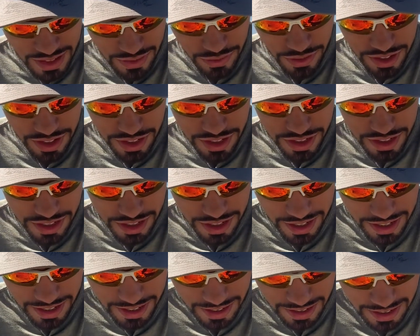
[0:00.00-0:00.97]
fish,
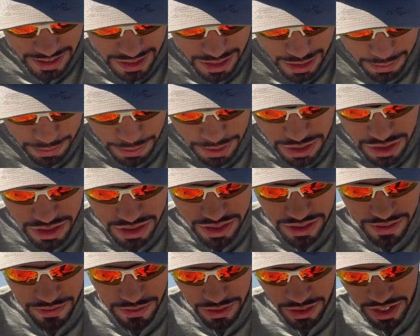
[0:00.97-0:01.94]
especially
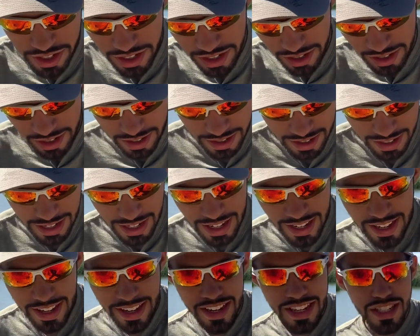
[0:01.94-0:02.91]
for here.
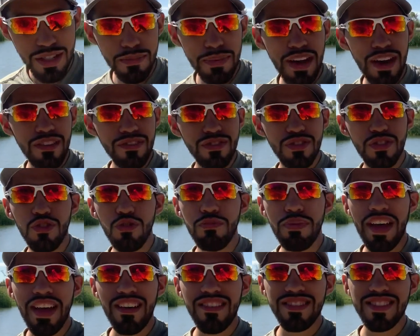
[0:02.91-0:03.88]
He's about 2
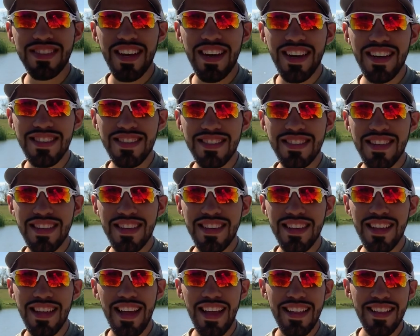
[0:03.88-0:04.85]
pounds, guys.
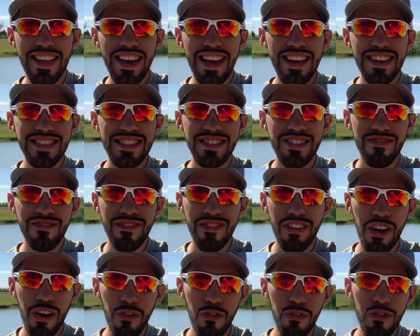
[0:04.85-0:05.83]
That is
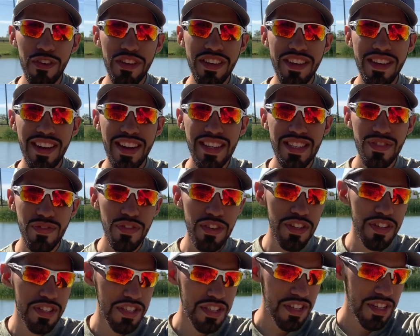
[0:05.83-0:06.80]
a really nice
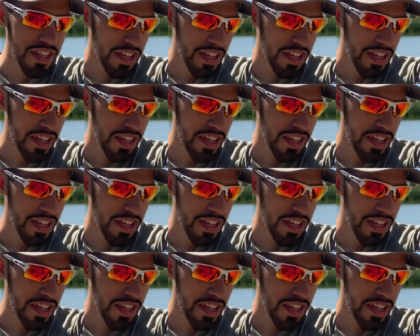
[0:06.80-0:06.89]
fish.